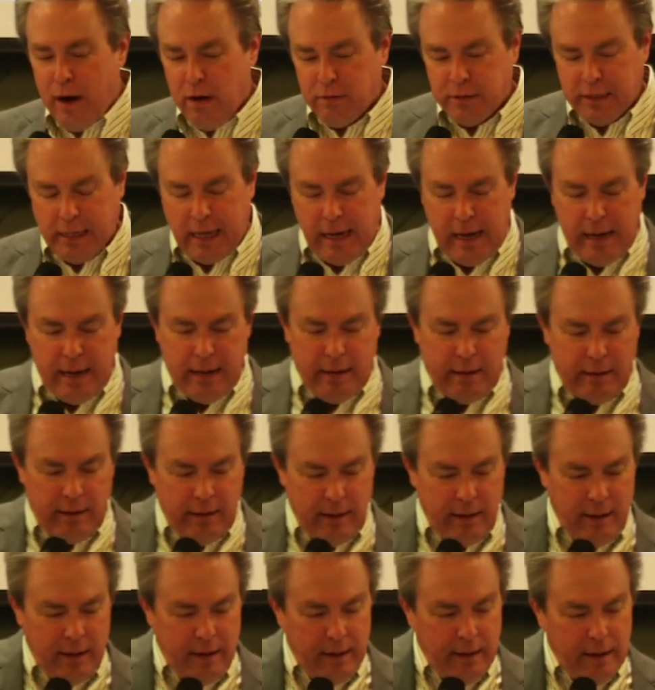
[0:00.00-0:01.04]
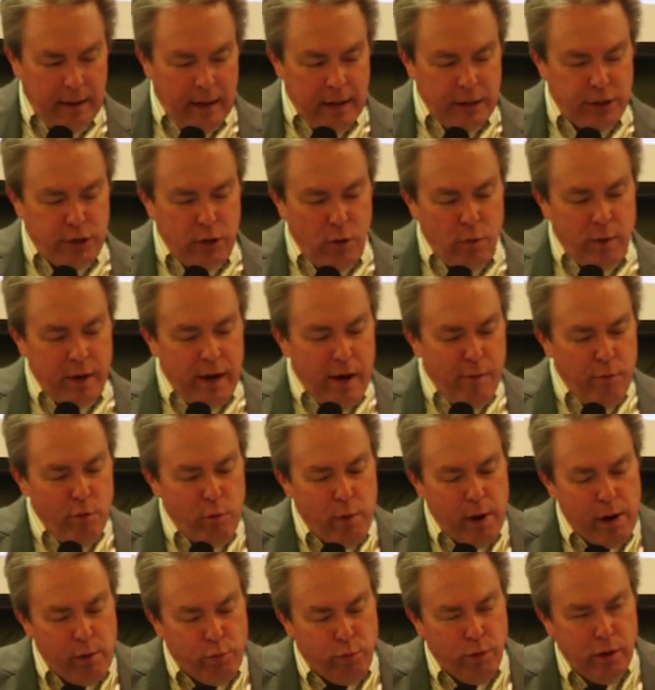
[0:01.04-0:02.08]
else can. And so, whenever
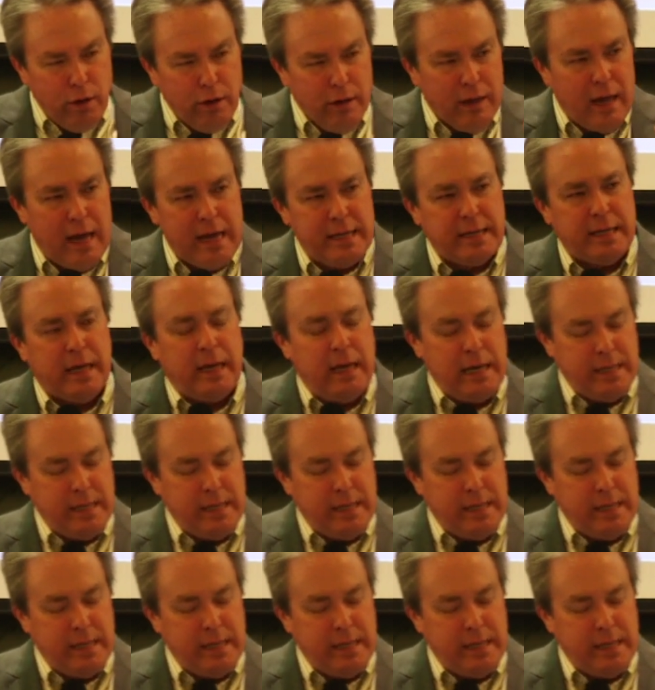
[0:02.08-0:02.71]
we realize that,